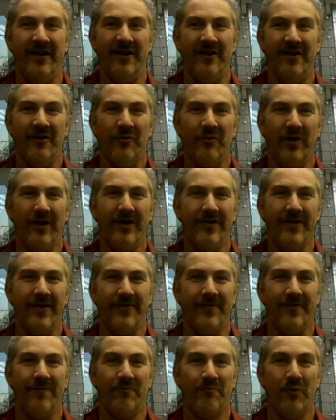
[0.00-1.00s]
one of the
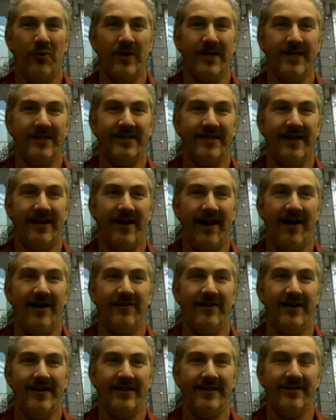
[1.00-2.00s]
points that I
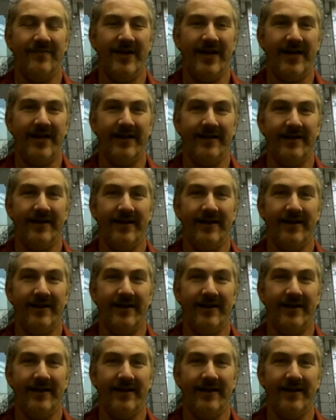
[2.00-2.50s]
like to make